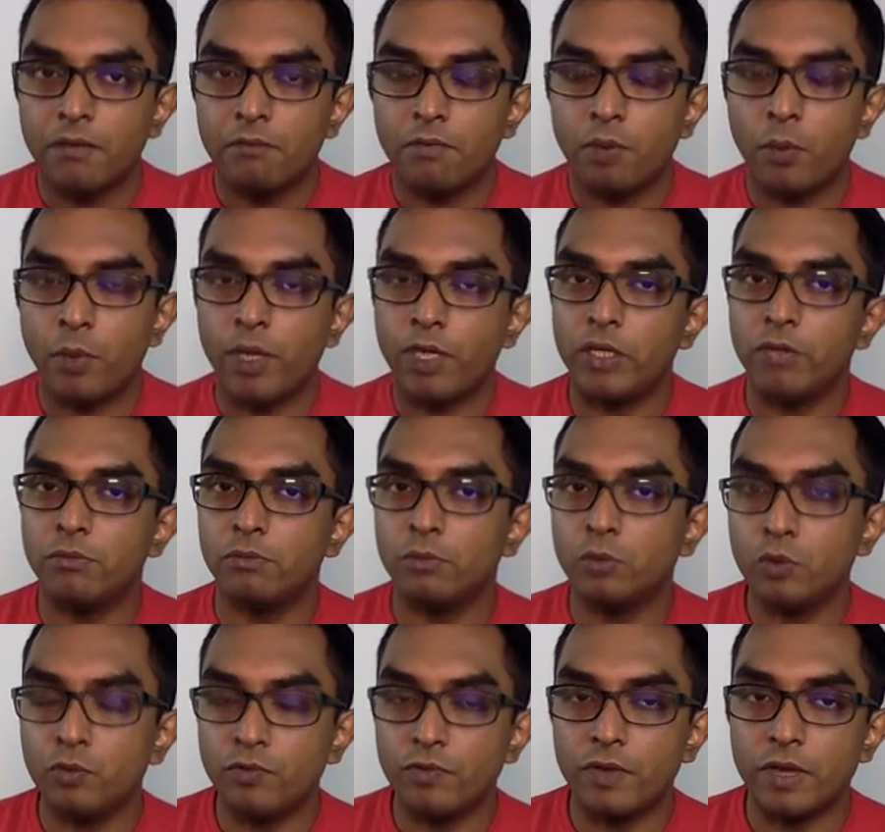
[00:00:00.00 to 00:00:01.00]
But when you
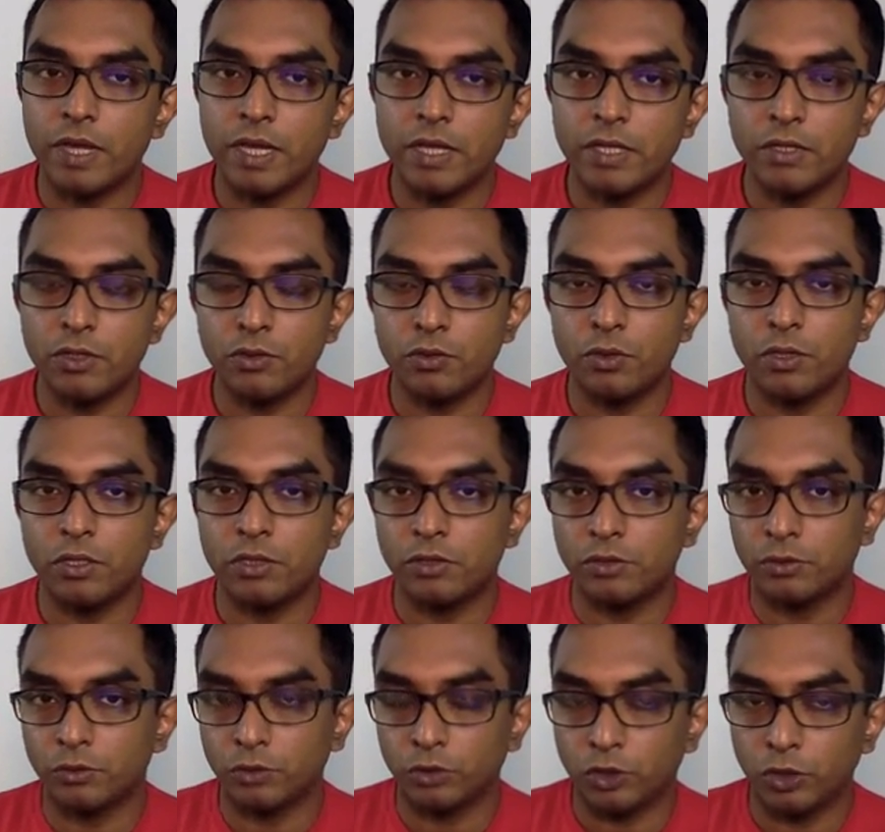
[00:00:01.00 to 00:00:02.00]
move into a
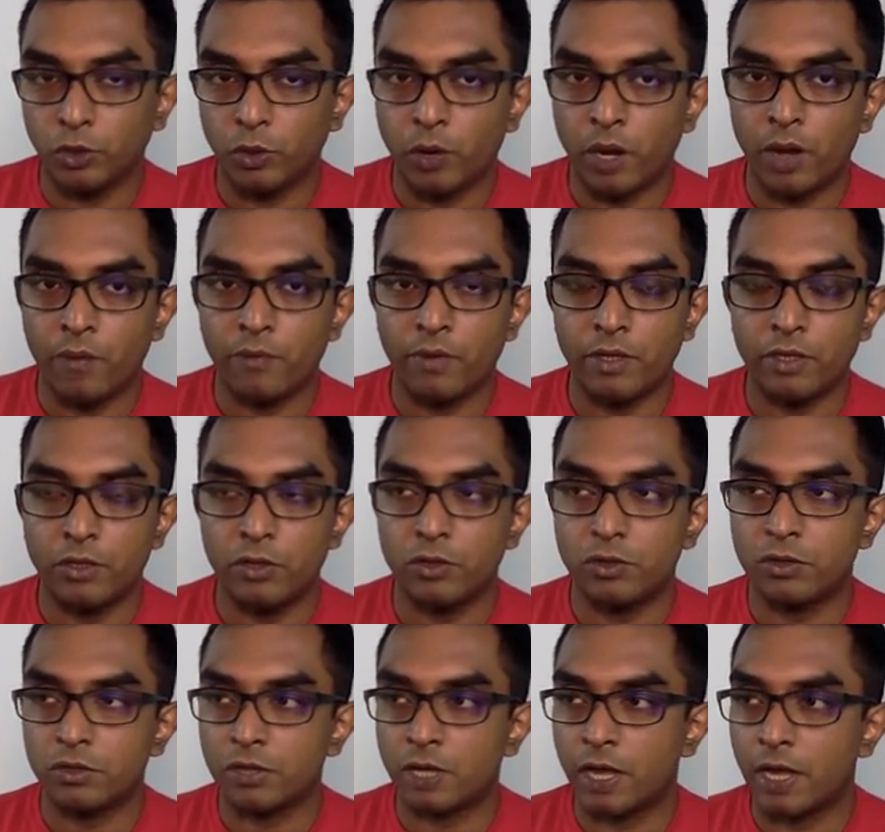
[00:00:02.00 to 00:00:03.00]
studio and when you
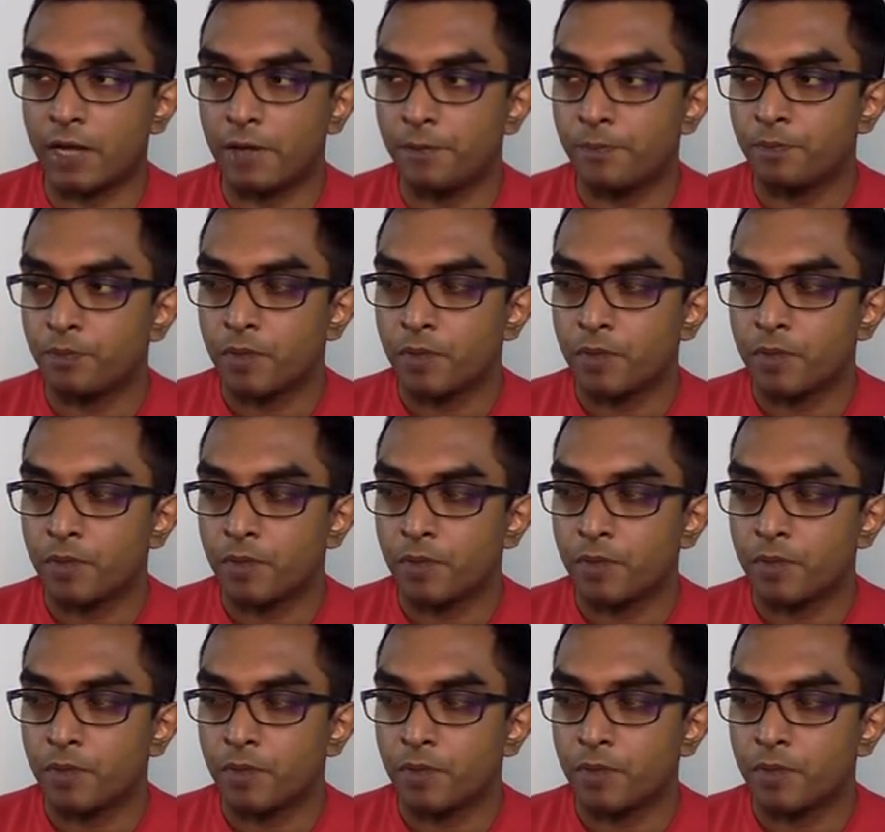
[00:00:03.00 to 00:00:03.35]
start